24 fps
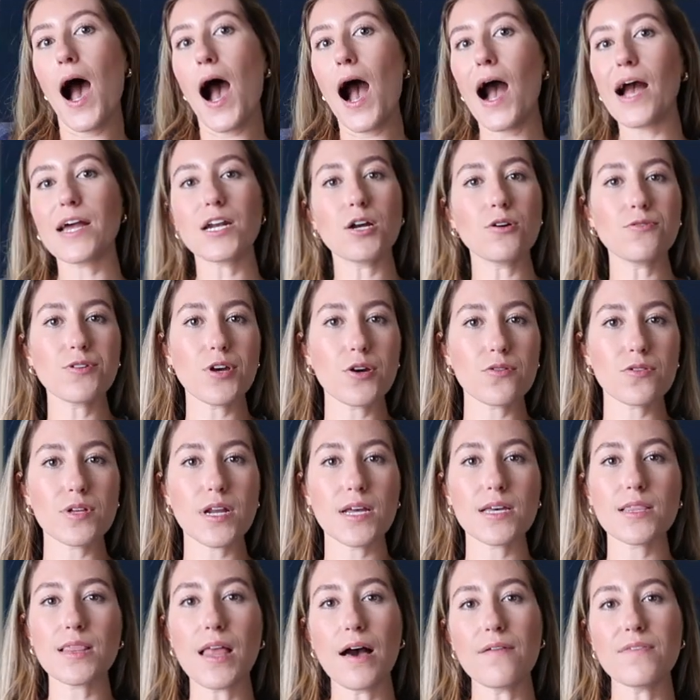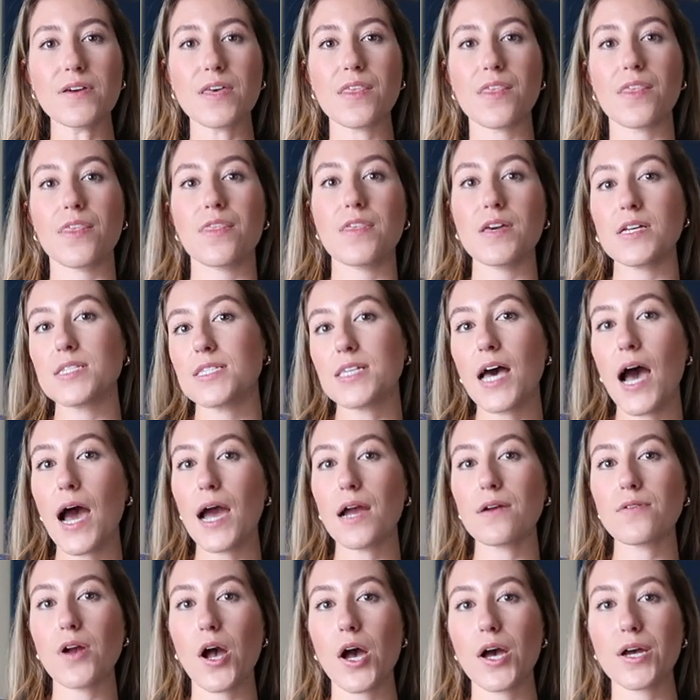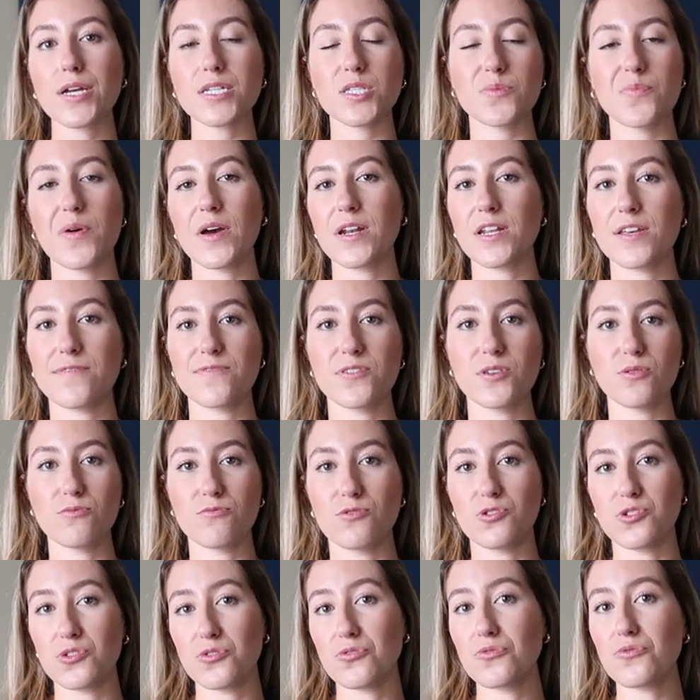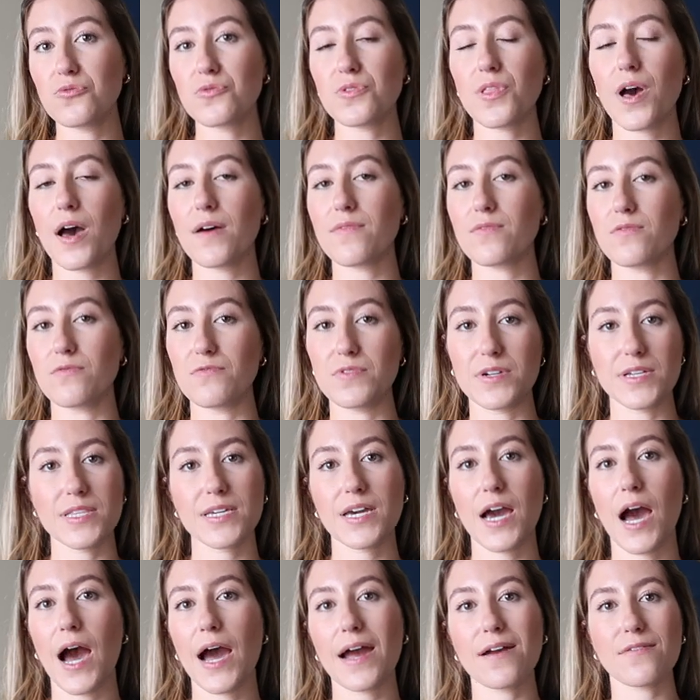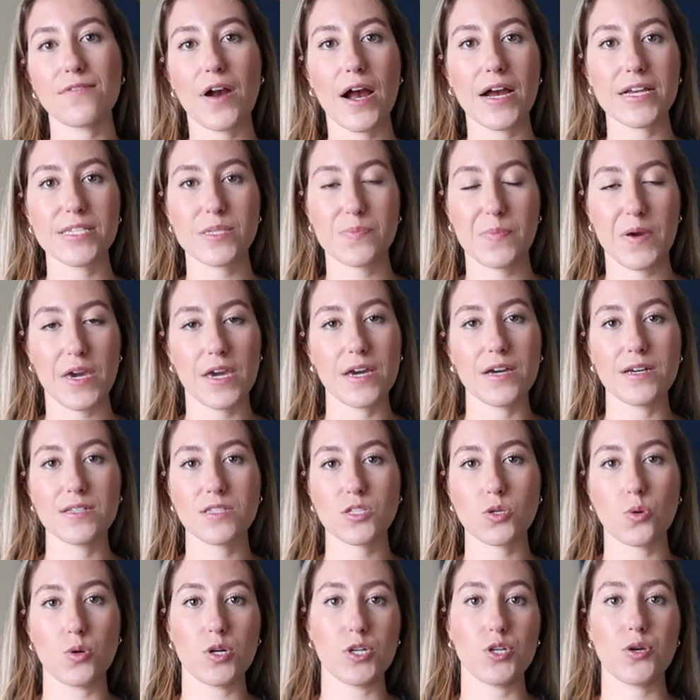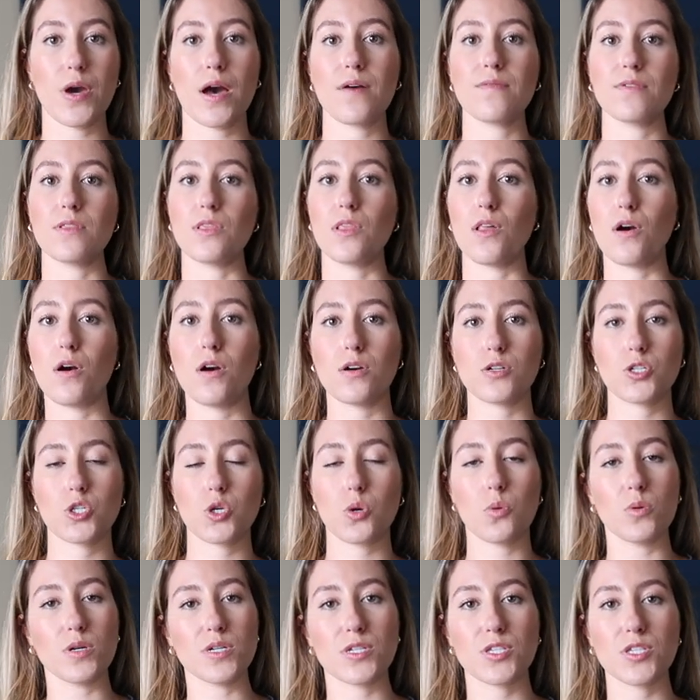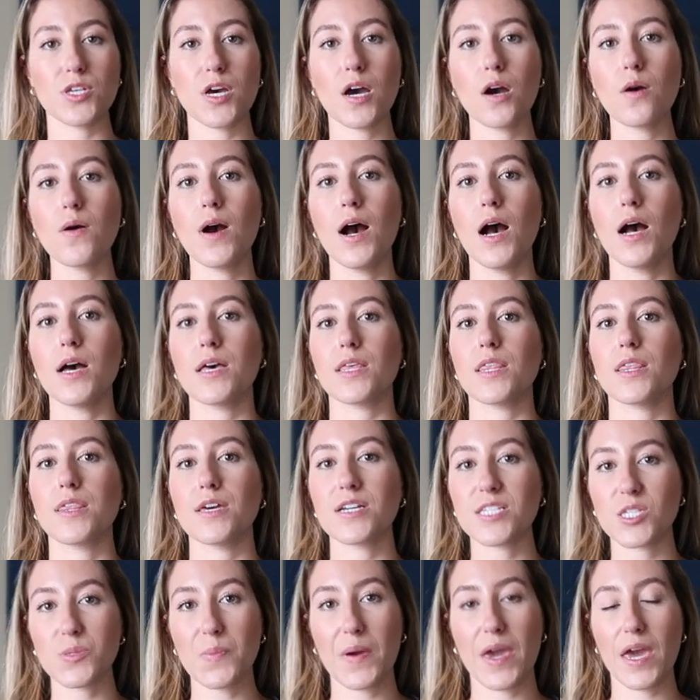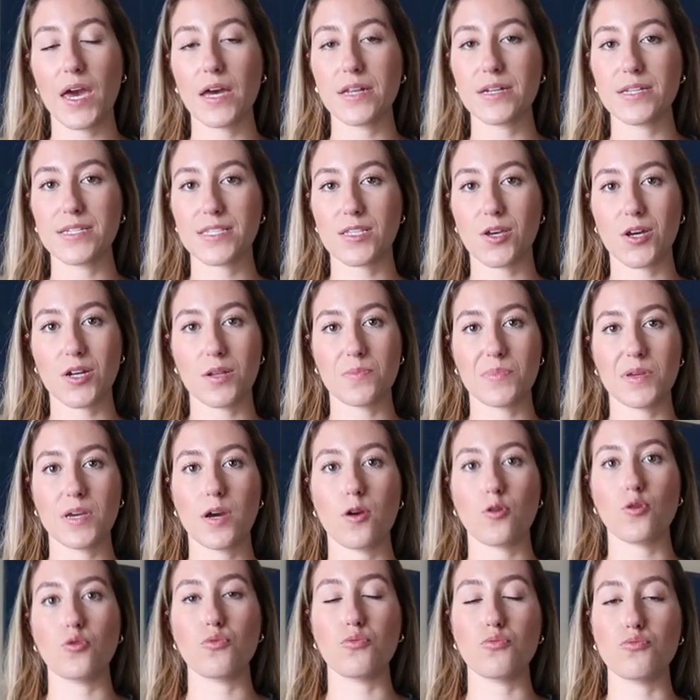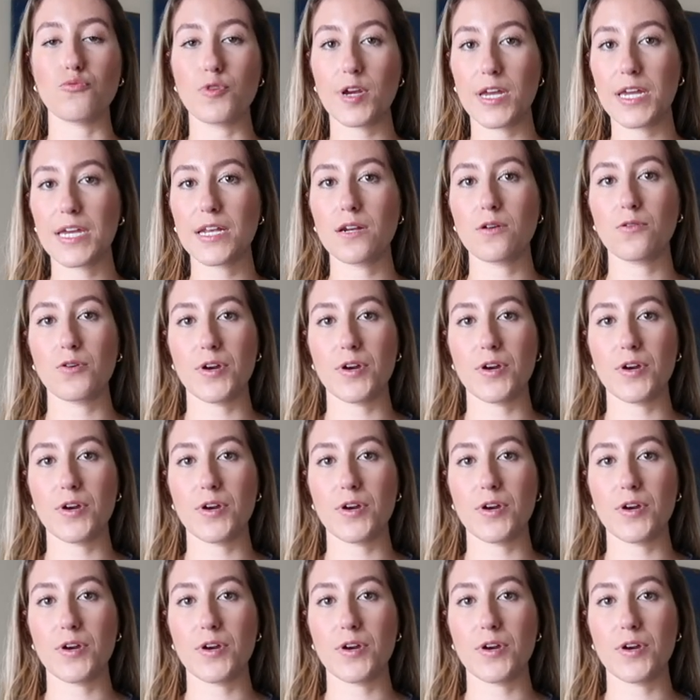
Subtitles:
I don't know that I love it this high rise, but if you do love really high rise pants or you have a long torso, this pant is going to be a great,